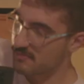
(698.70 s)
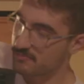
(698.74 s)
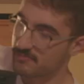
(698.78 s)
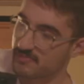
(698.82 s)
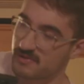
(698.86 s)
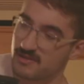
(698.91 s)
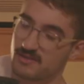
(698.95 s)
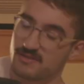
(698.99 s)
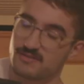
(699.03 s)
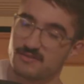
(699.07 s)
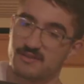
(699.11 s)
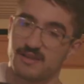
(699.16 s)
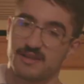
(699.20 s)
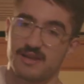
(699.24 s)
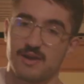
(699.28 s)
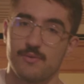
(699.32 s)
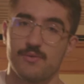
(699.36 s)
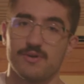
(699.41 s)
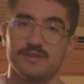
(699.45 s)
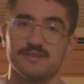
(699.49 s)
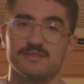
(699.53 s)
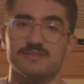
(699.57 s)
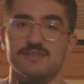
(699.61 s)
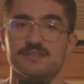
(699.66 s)
and he's like, I
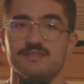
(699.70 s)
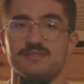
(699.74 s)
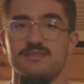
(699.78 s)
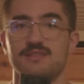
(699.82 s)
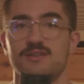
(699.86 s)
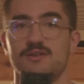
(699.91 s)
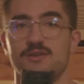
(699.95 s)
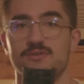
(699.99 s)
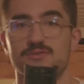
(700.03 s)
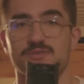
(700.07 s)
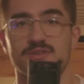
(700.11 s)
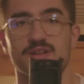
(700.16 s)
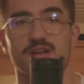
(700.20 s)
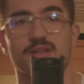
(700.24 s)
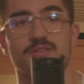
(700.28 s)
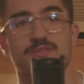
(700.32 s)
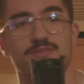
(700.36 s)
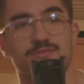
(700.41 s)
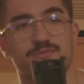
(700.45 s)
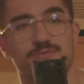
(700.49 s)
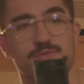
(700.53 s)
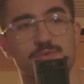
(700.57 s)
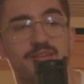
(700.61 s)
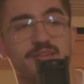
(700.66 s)
want $1,600
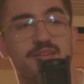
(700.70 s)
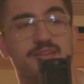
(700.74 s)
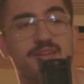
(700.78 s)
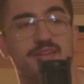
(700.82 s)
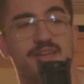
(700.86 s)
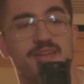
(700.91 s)
for it.